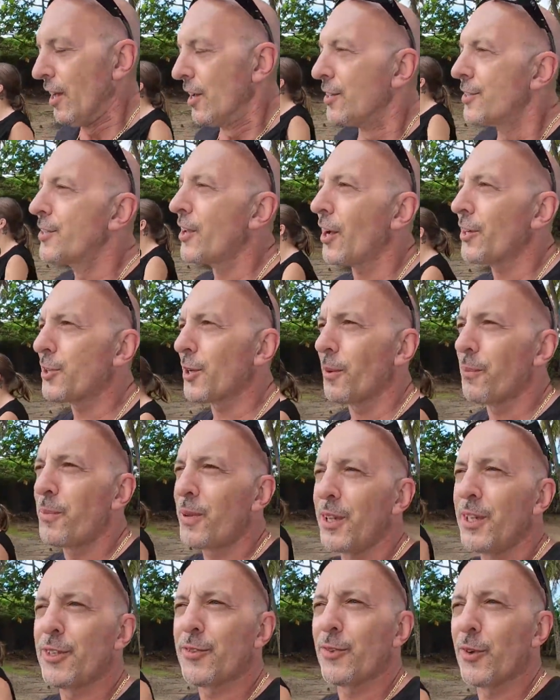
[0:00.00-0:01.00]
Such a
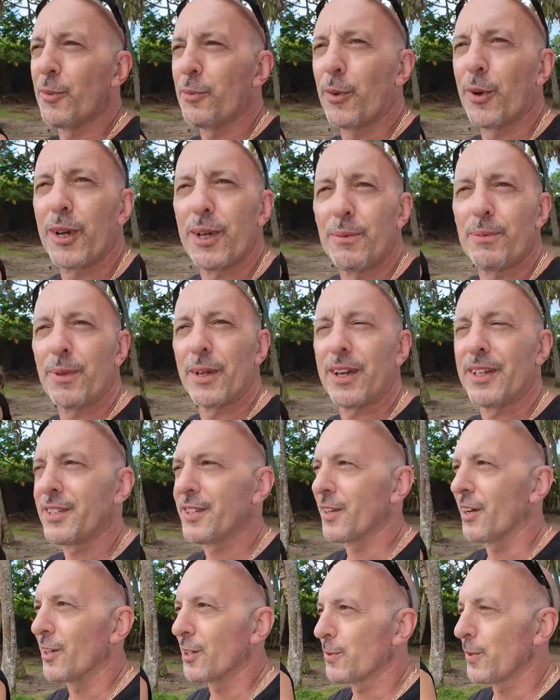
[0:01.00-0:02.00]
peaceful, pretty
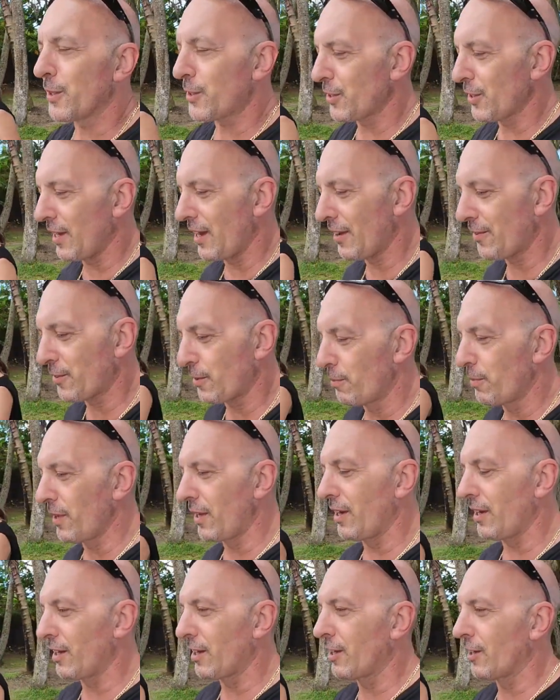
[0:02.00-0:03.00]
place though, especially after
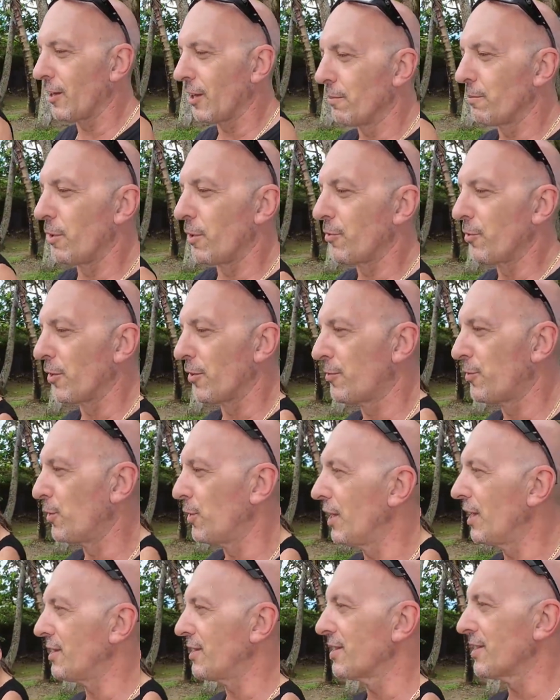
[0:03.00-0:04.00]
being in Colombo for a few days.